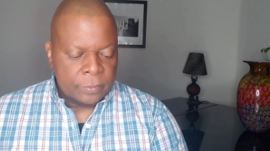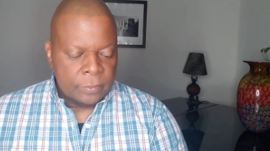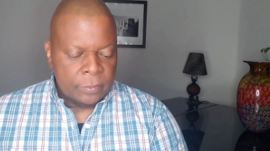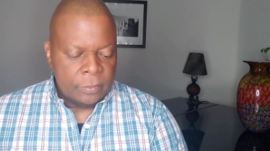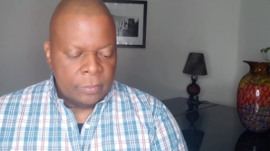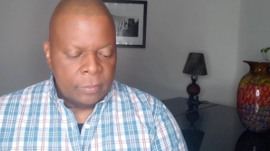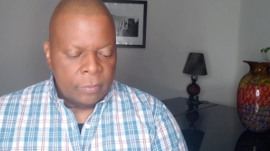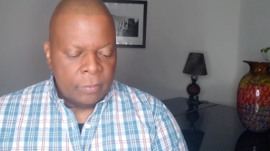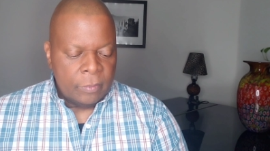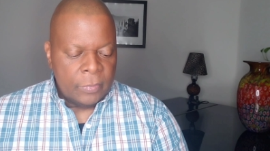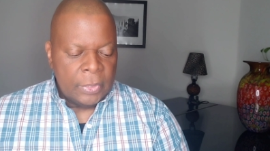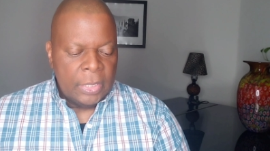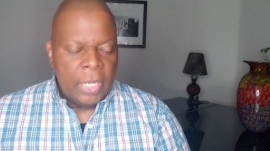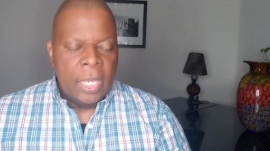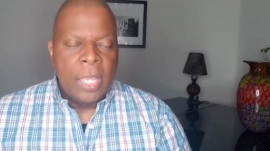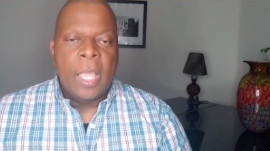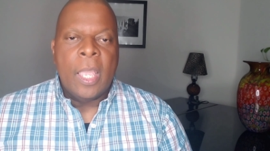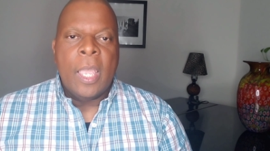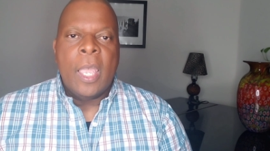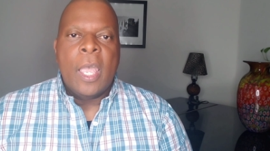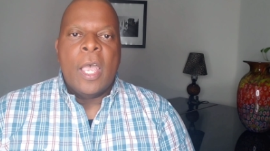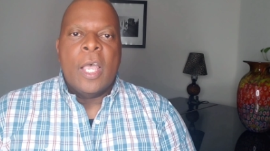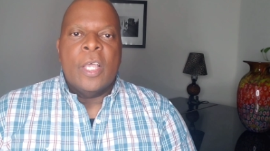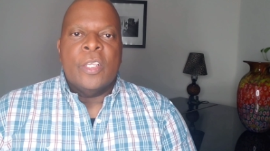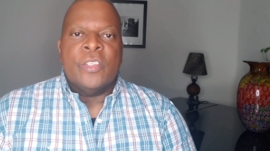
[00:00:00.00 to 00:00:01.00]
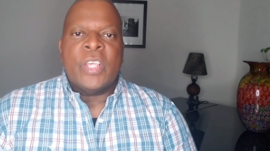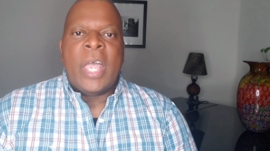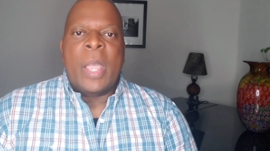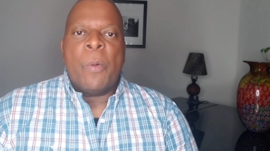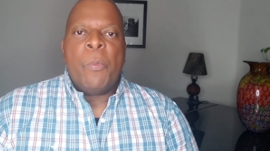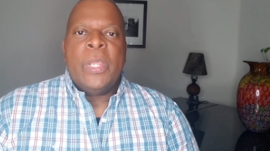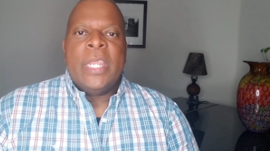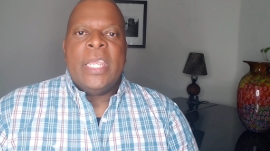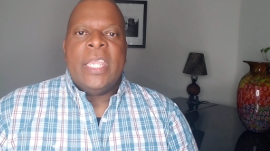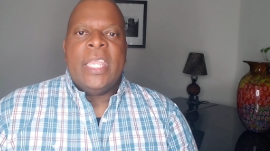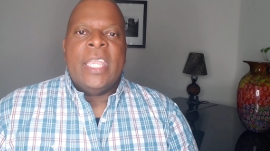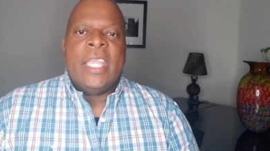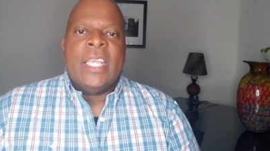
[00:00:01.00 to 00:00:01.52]
So
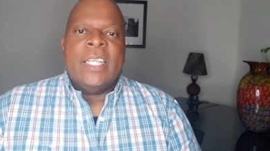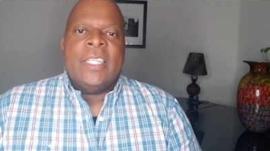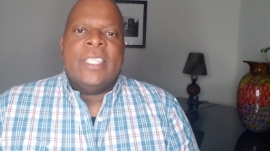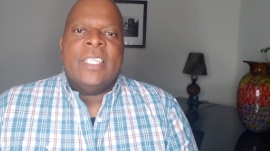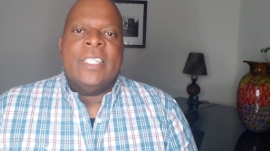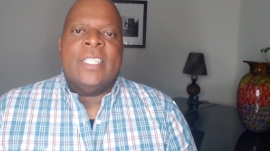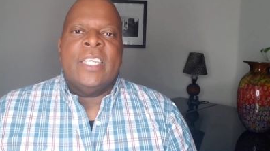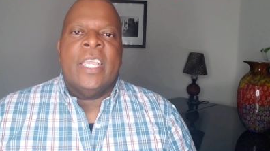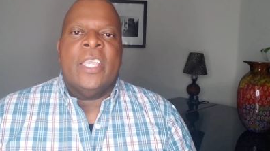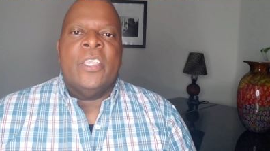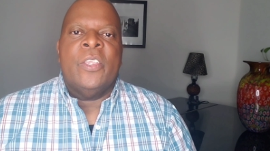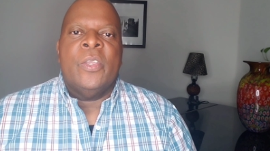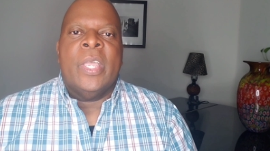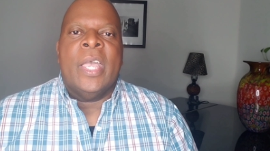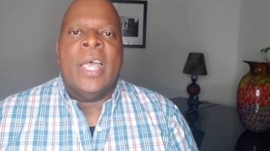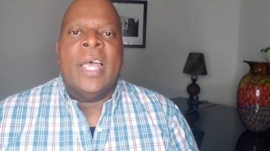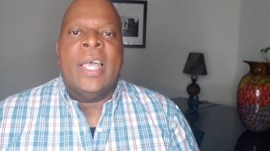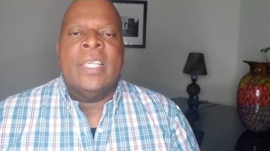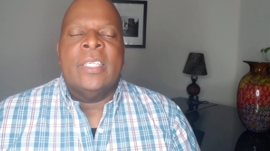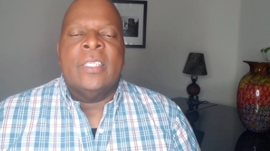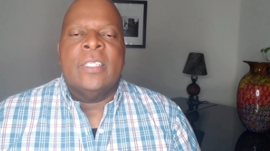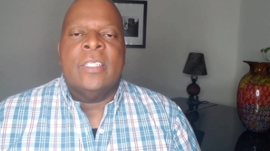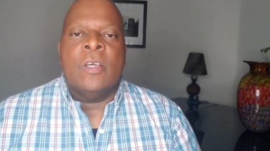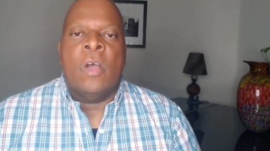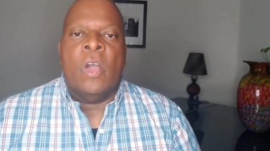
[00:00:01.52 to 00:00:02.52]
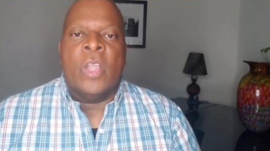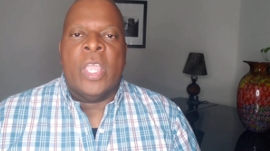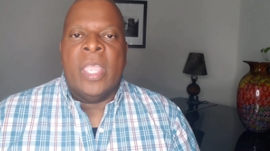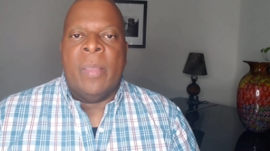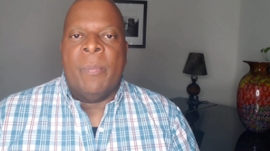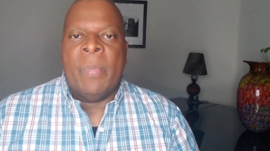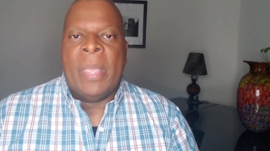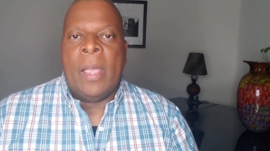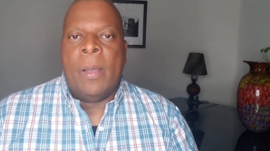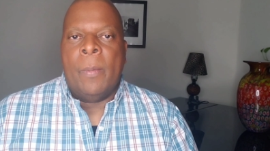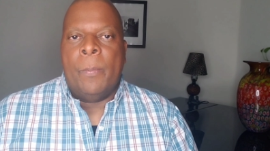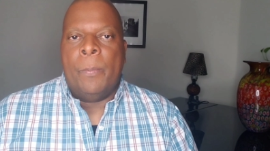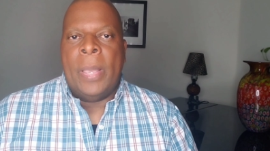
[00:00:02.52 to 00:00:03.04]
I wanna end today, you guys,
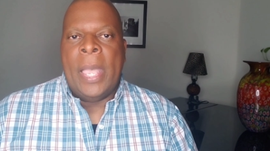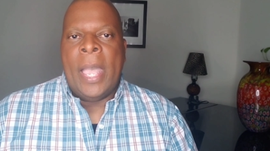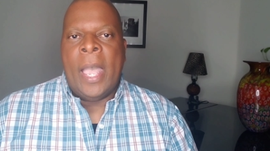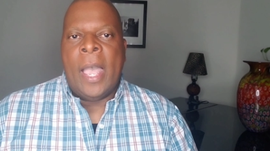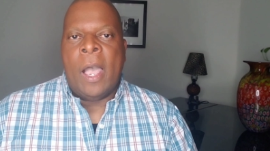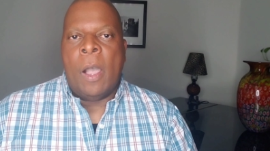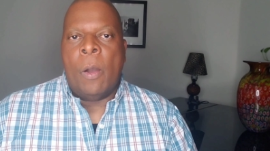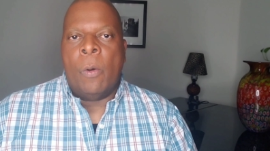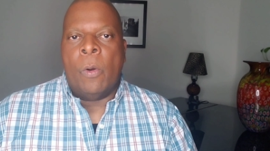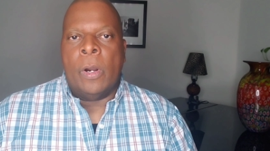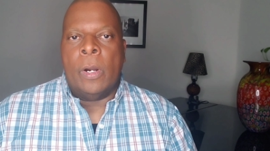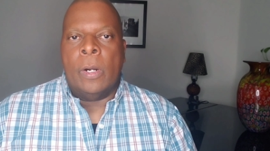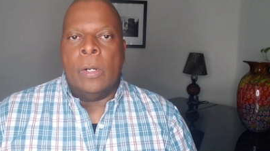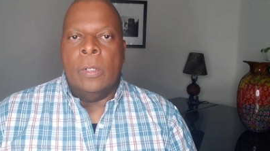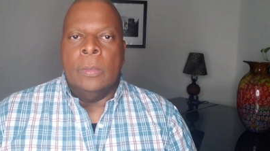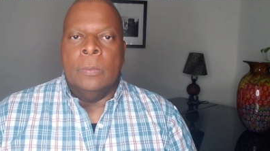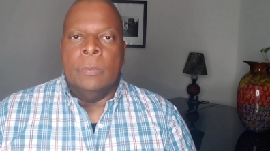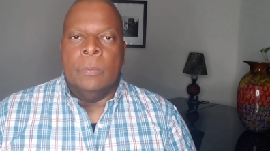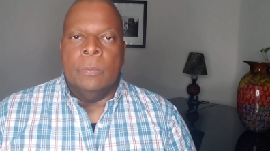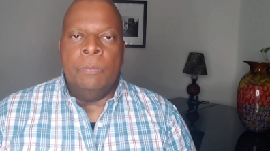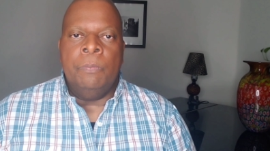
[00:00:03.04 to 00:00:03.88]
talking about power,